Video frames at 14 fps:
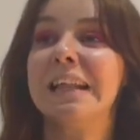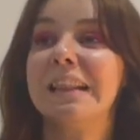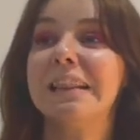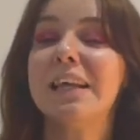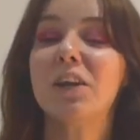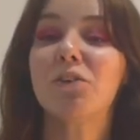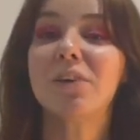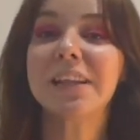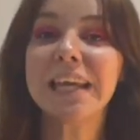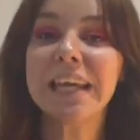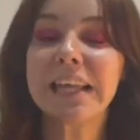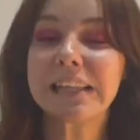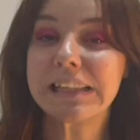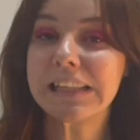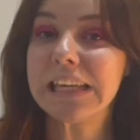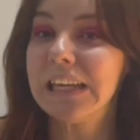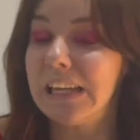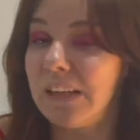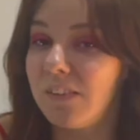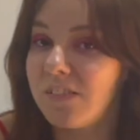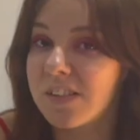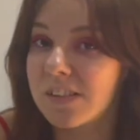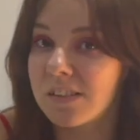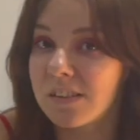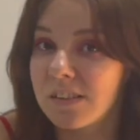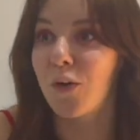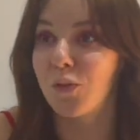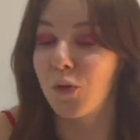literally
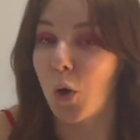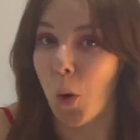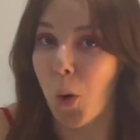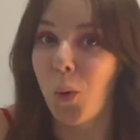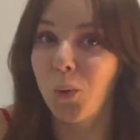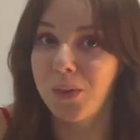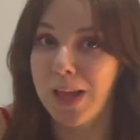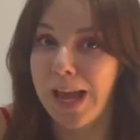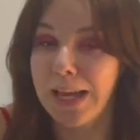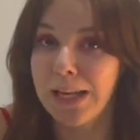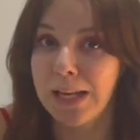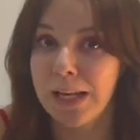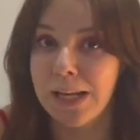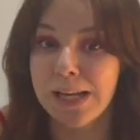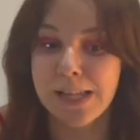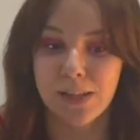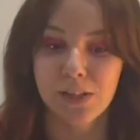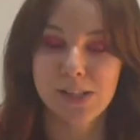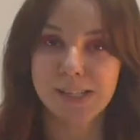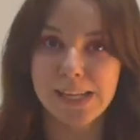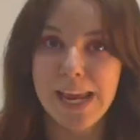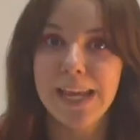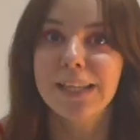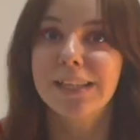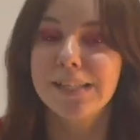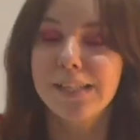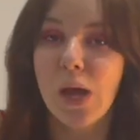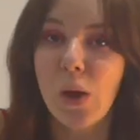leaves the whole night. They're staying
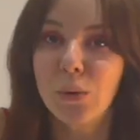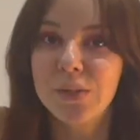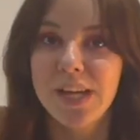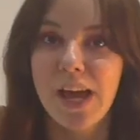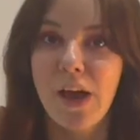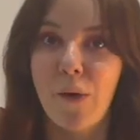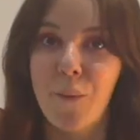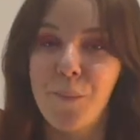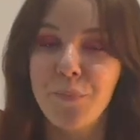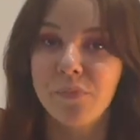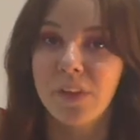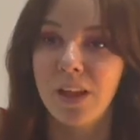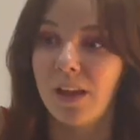at this hotel.